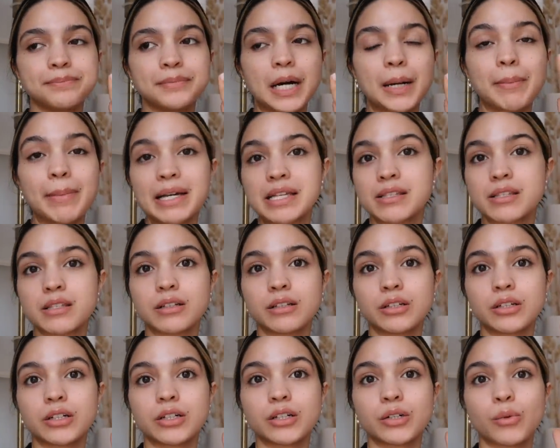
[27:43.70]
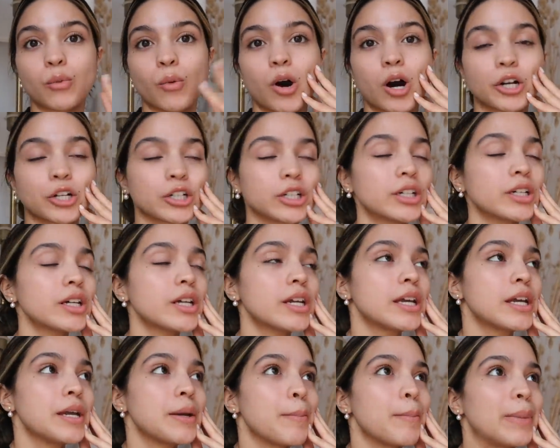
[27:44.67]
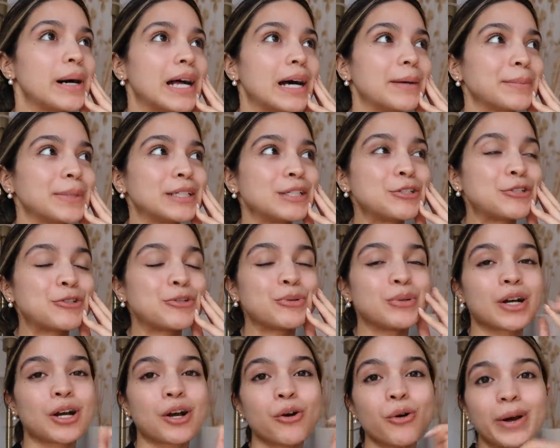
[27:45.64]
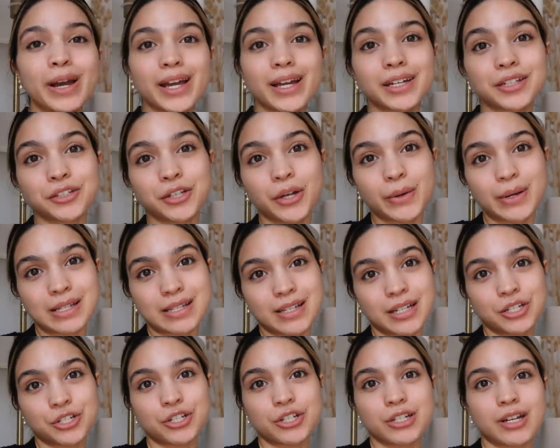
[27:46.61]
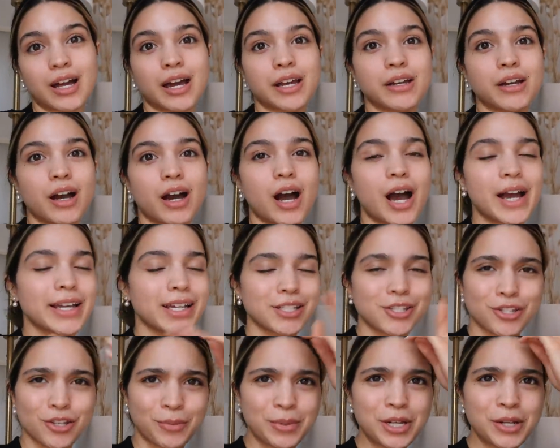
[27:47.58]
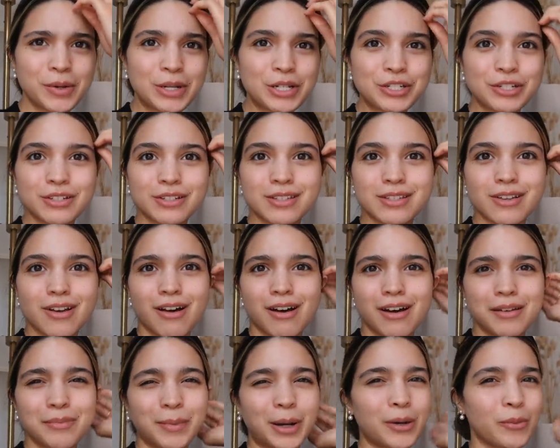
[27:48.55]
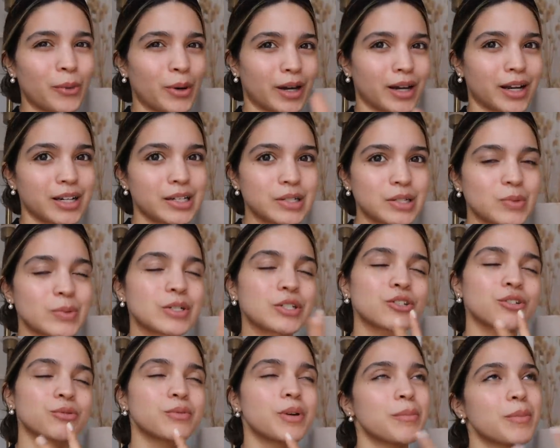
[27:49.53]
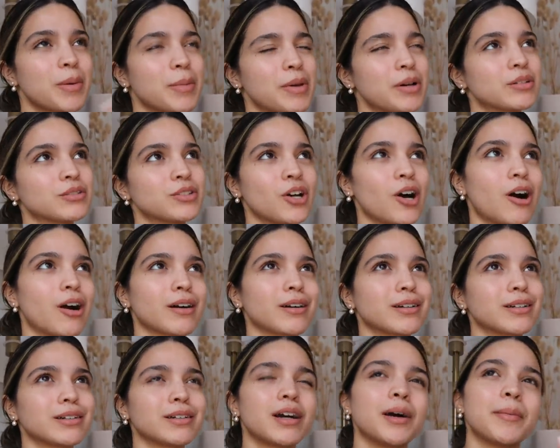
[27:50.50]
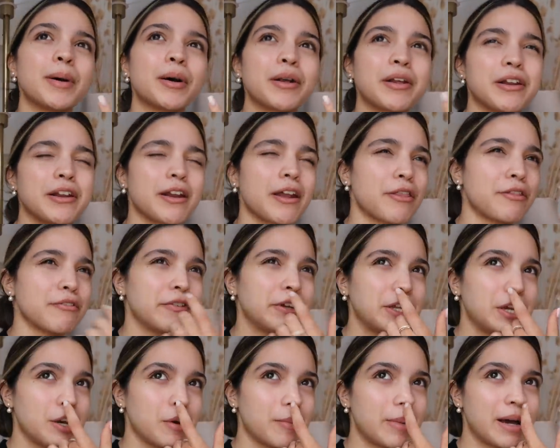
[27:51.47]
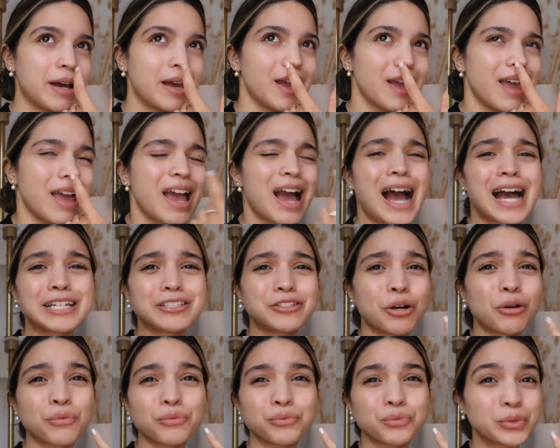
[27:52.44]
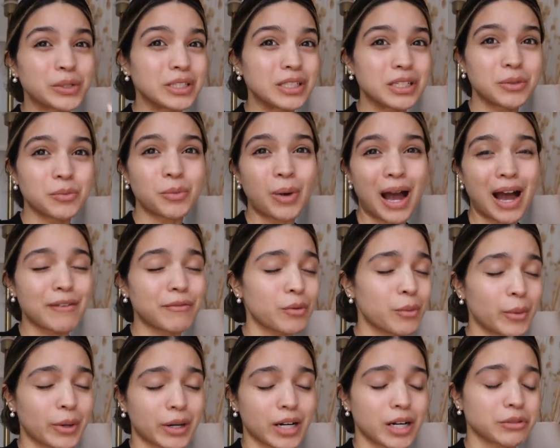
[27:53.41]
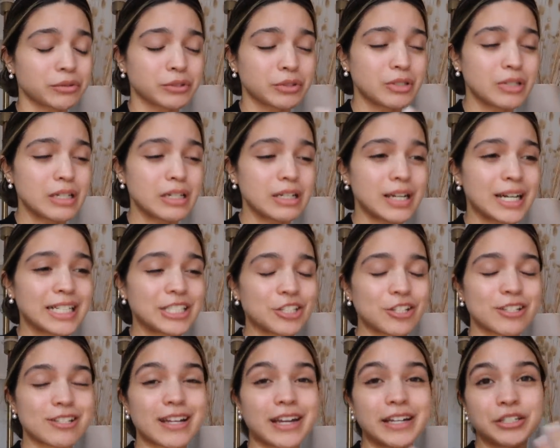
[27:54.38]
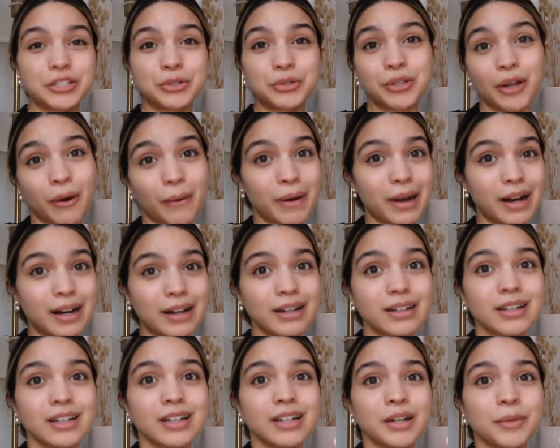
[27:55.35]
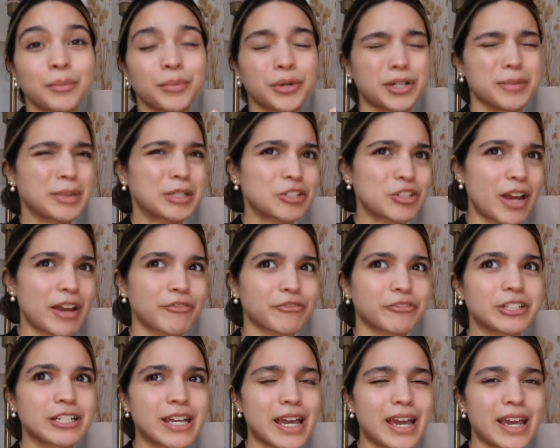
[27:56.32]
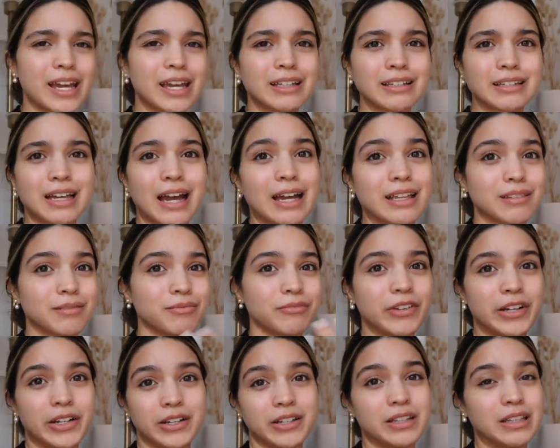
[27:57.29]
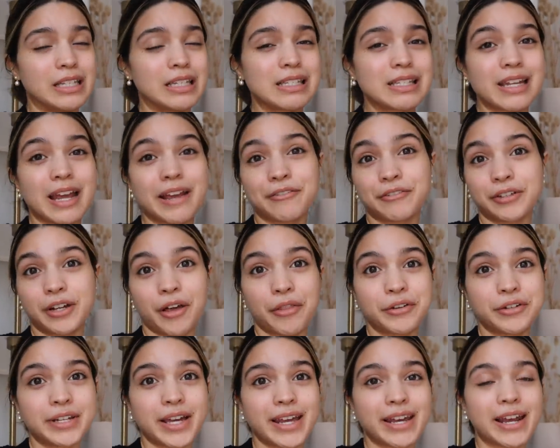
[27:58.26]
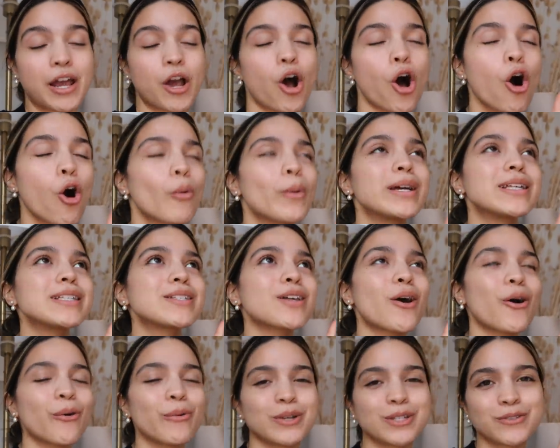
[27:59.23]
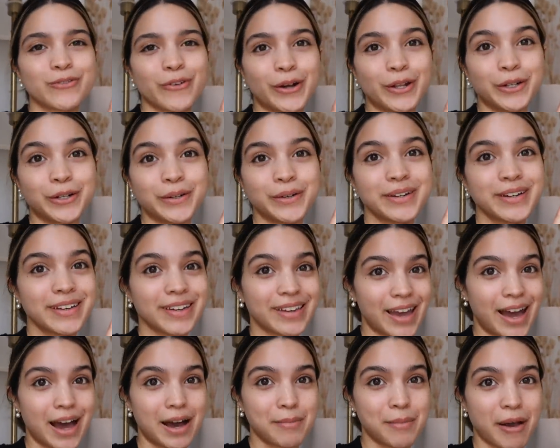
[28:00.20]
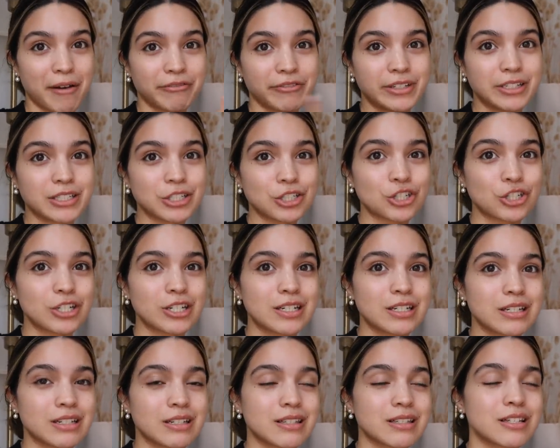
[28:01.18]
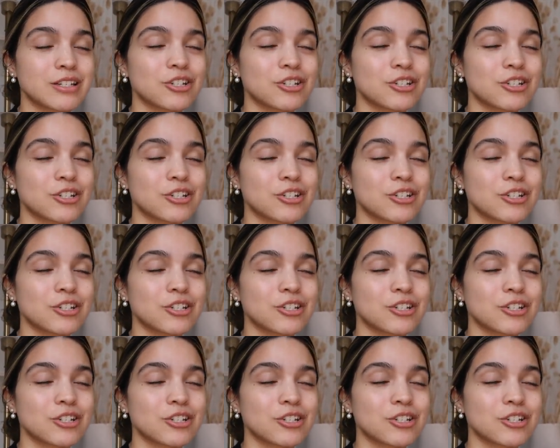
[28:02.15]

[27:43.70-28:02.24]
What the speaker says: micellar water, but I'm gonna do a quick yoga session. I get so many questions on my workouts, which maybe I'll talk about in another video, but I don't really have a workout routine. I do yoga pretty much every day, at very least every other day. And I always, always follow Kat Meffin. She is